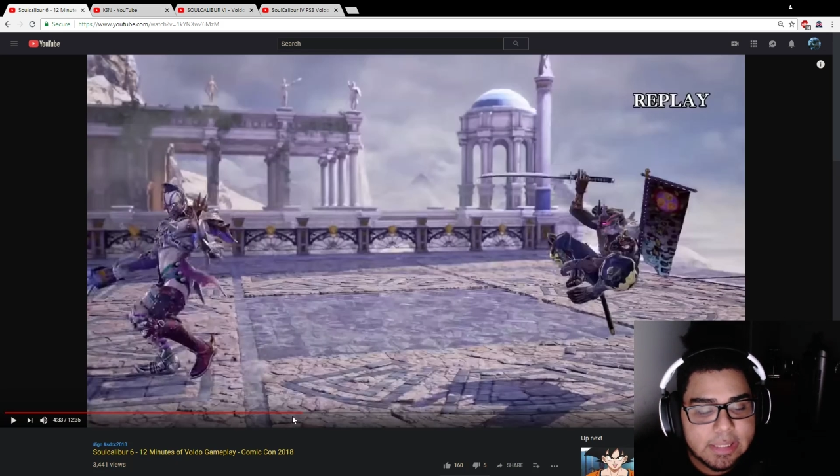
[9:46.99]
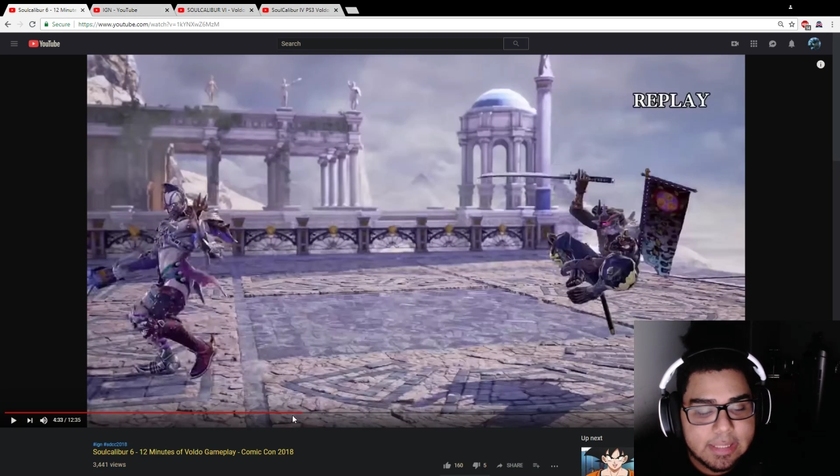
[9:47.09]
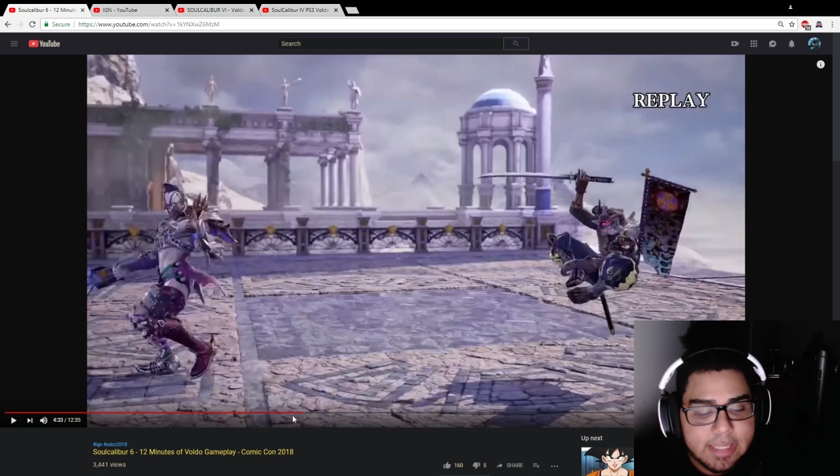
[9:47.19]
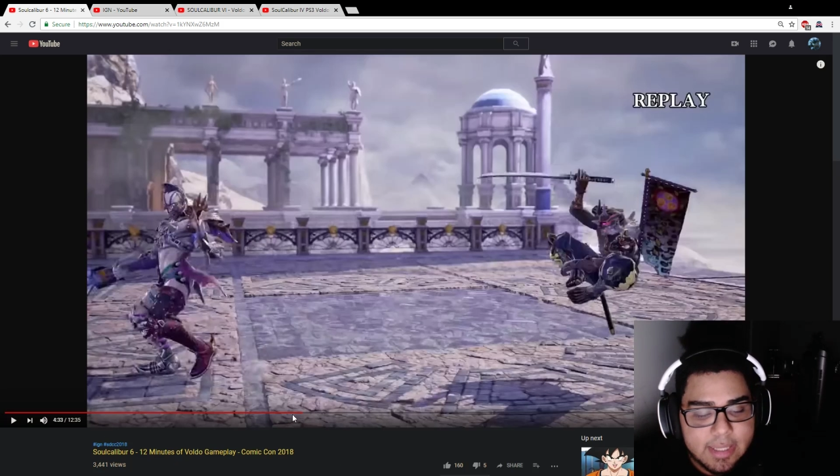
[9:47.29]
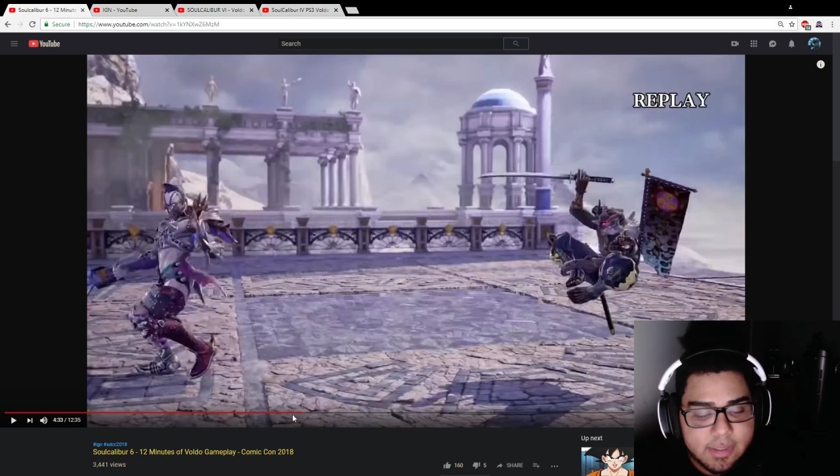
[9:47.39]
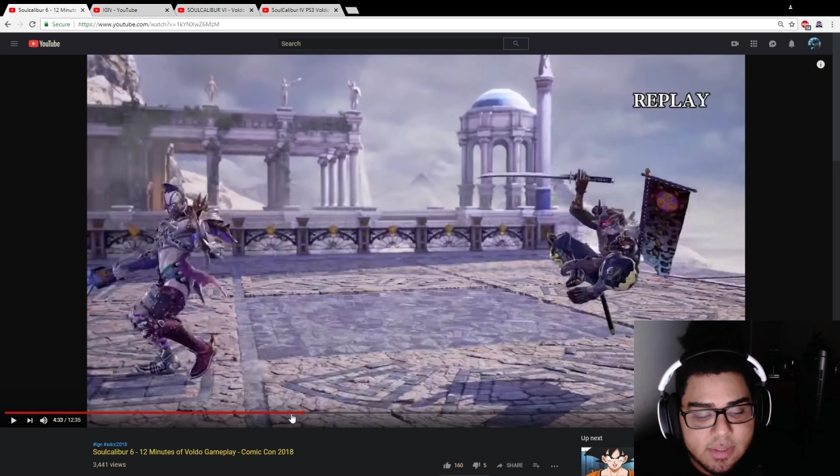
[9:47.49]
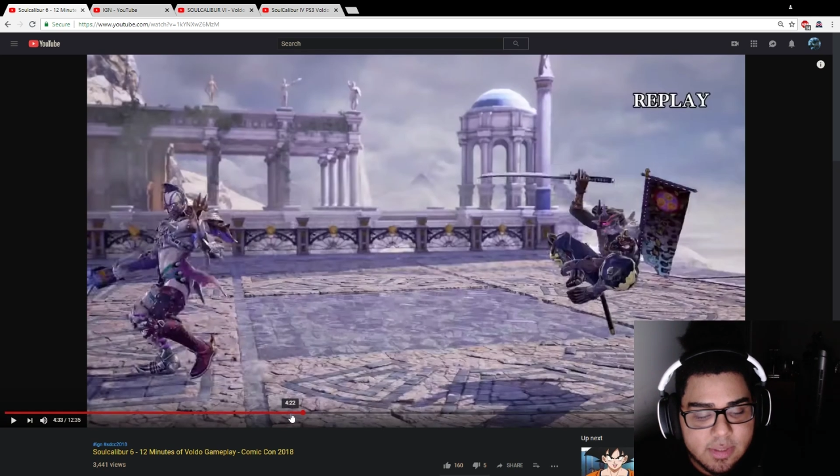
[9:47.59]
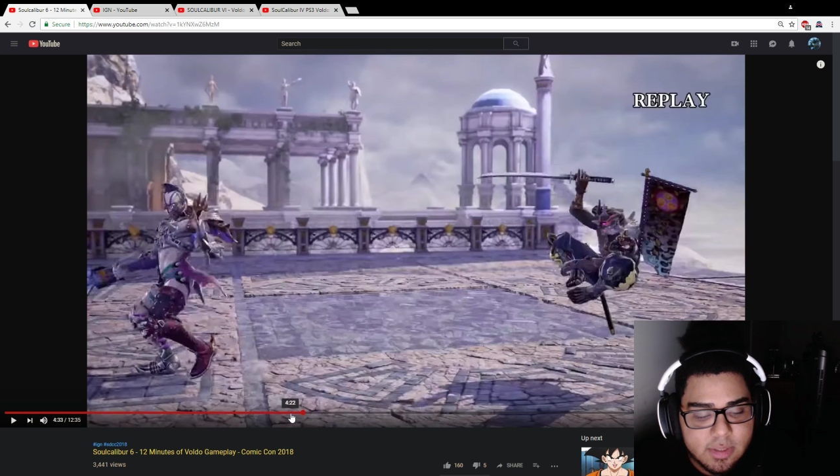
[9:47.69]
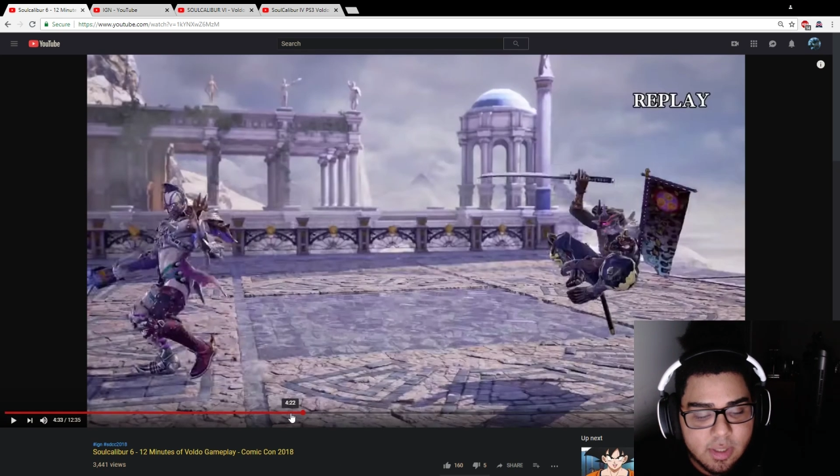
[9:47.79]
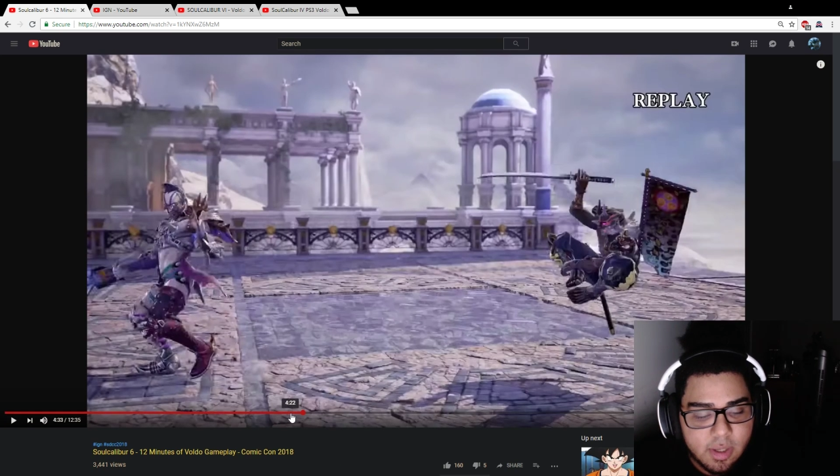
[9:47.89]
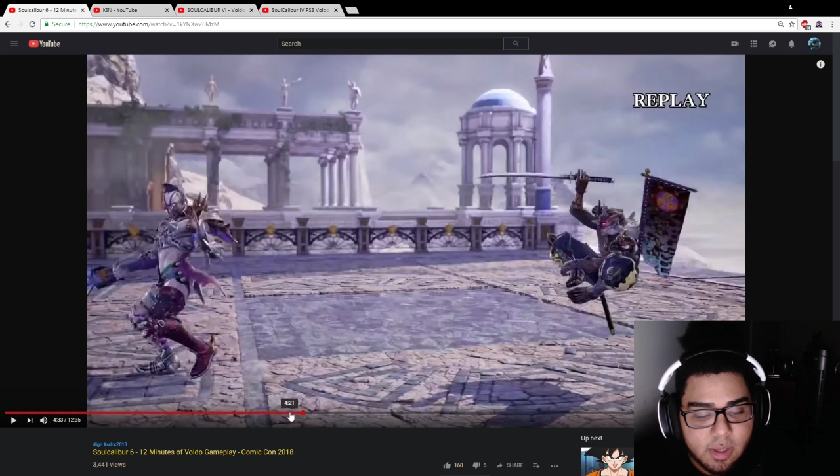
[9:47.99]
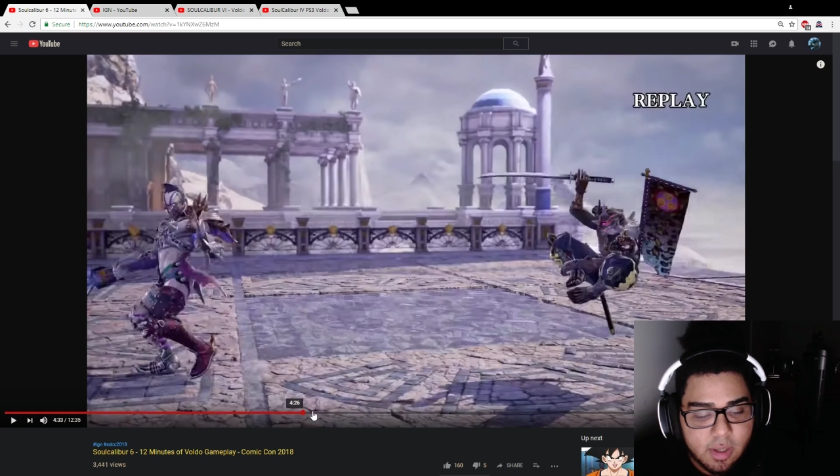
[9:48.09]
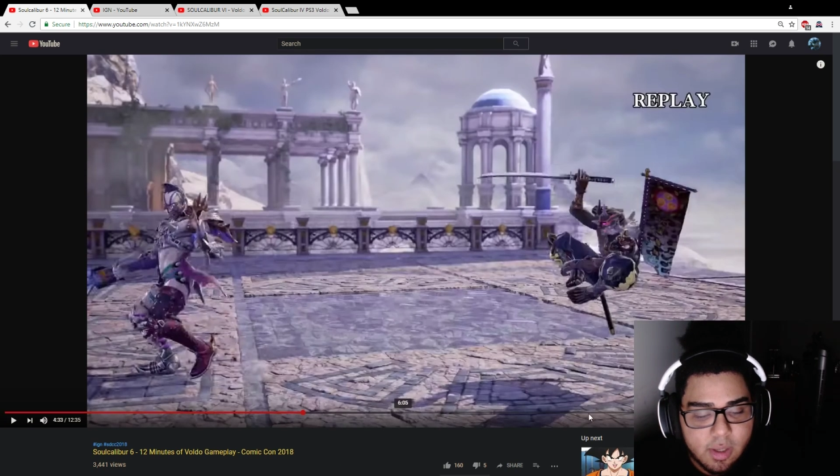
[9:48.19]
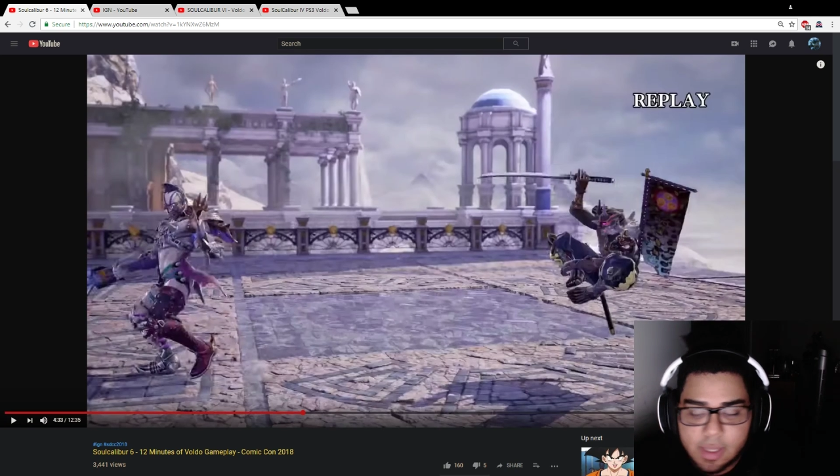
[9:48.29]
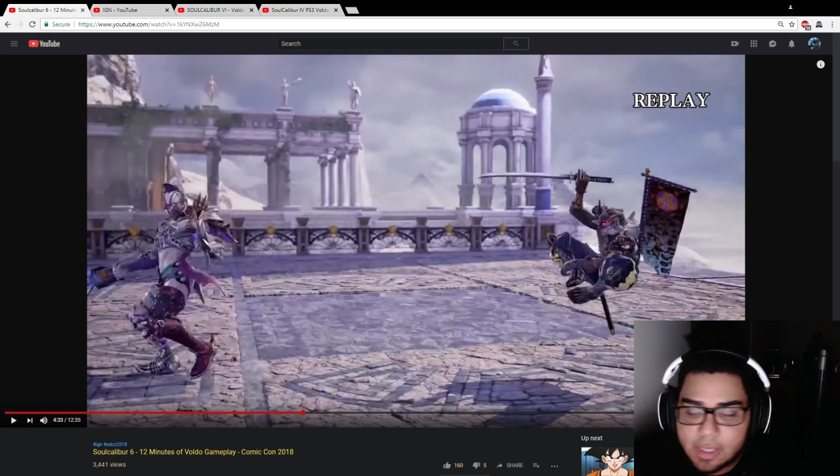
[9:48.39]
this
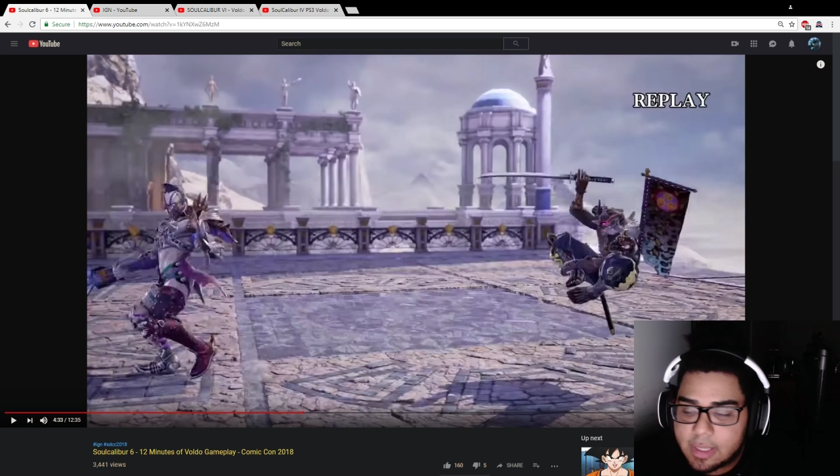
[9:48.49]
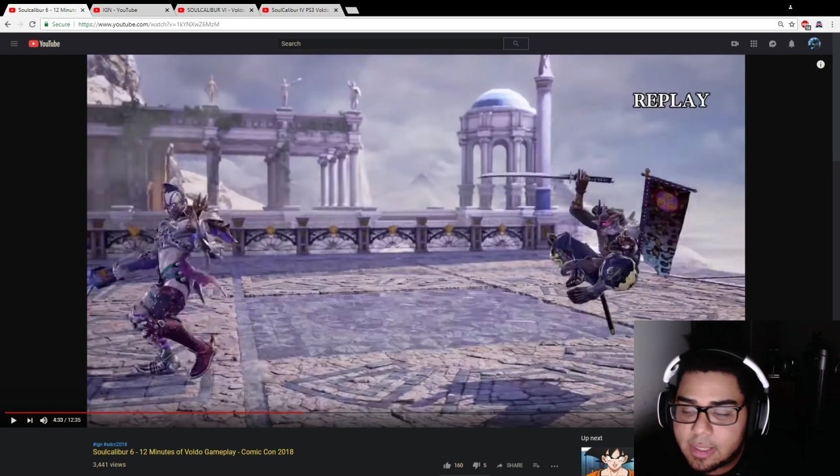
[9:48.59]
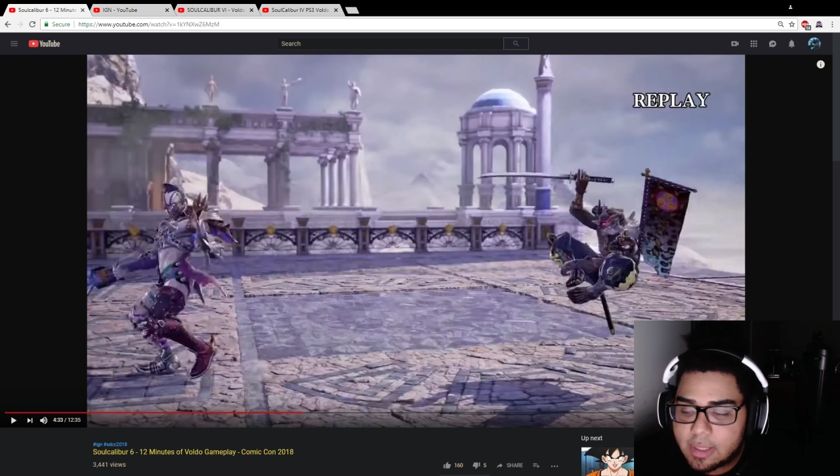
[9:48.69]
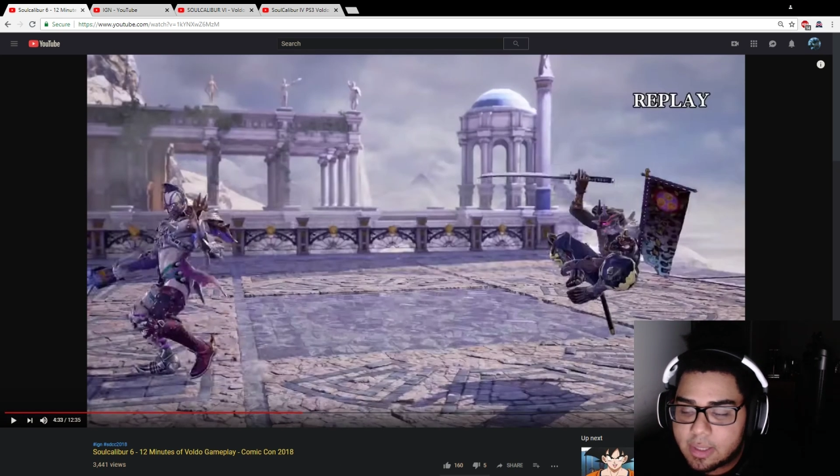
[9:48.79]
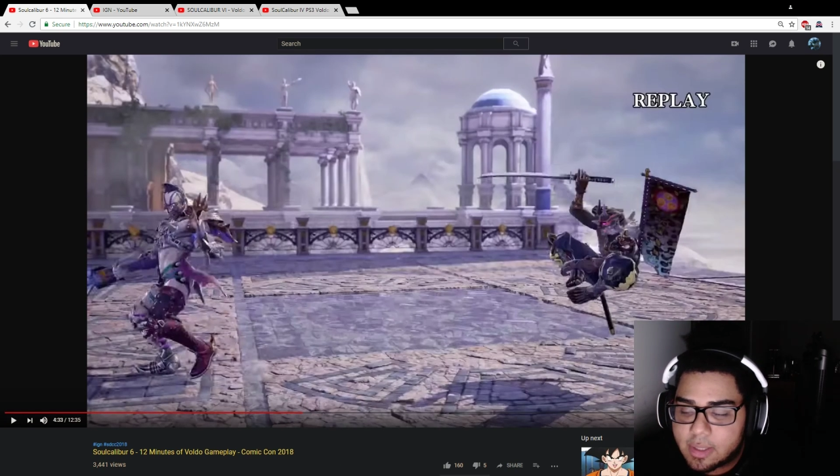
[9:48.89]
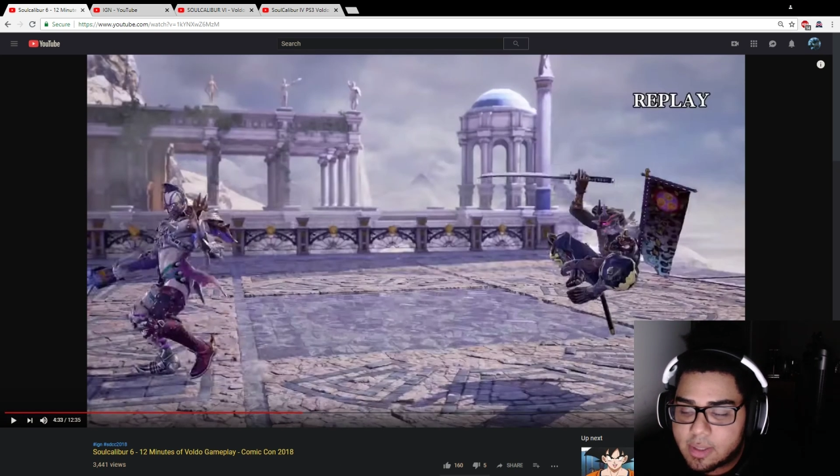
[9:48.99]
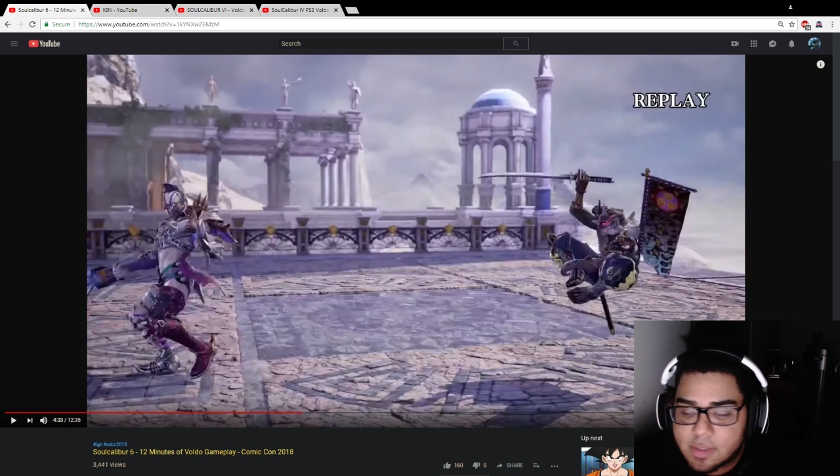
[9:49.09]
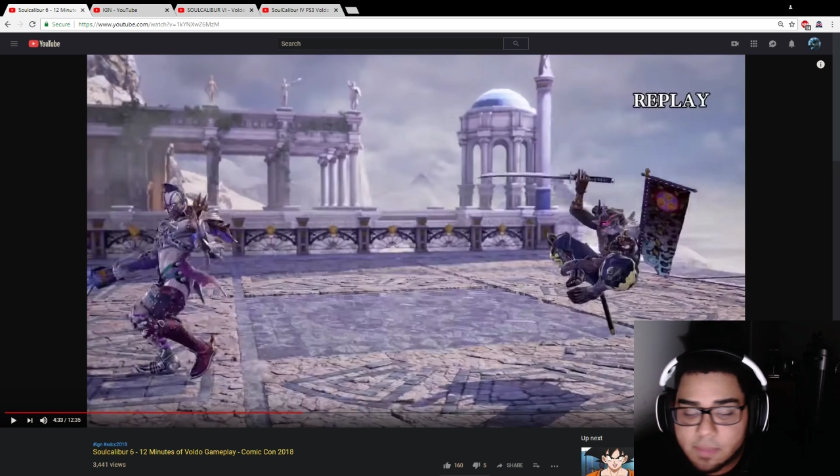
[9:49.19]
is